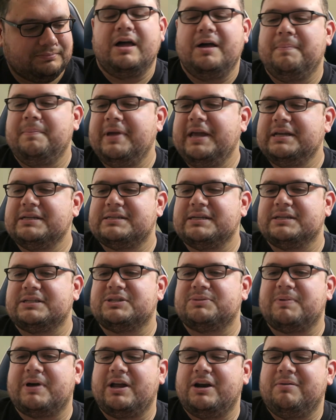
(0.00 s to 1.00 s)
Amazing
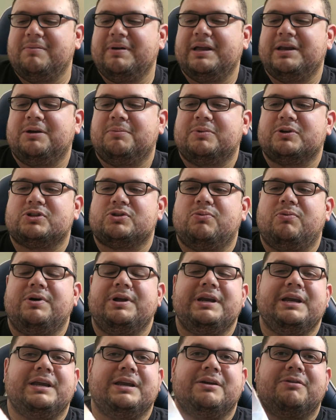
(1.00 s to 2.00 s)
Spider-Man number
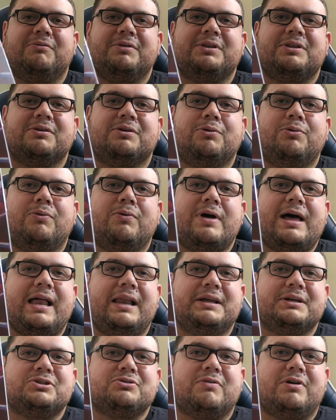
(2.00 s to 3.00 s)
20 with the cool
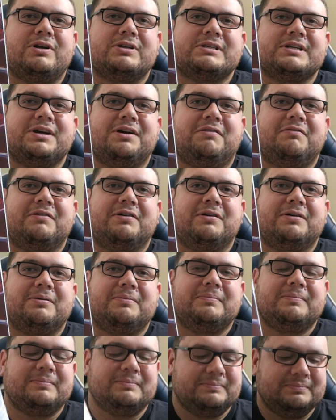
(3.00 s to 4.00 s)
Alex Ross
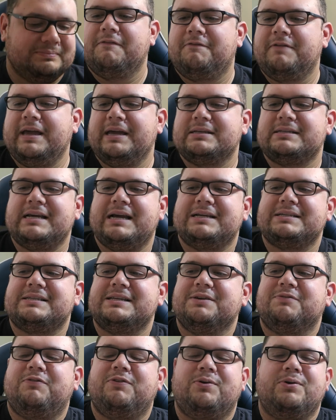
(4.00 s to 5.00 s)
cover.
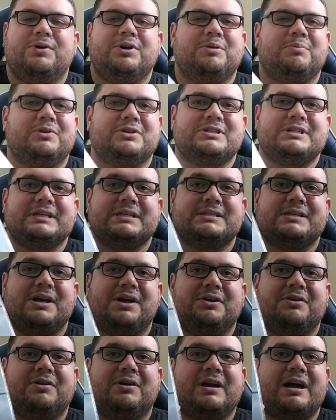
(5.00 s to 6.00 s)
Fantastic Four number
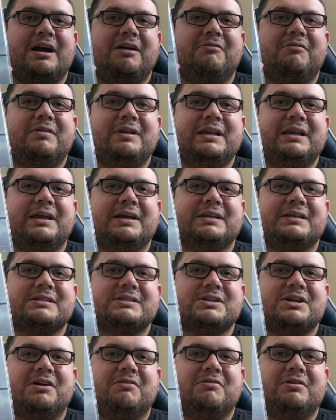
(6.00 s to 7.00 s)
600. I really like
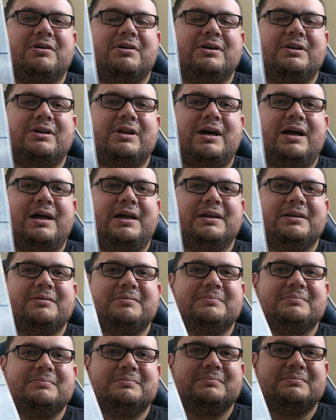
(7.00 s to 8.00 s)
this cover art a
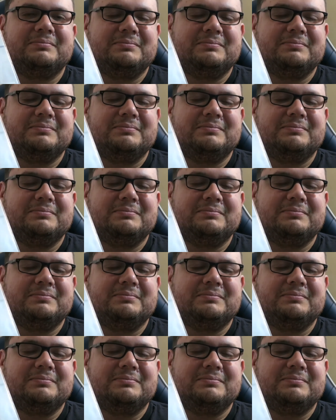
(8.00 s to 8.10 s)
lot.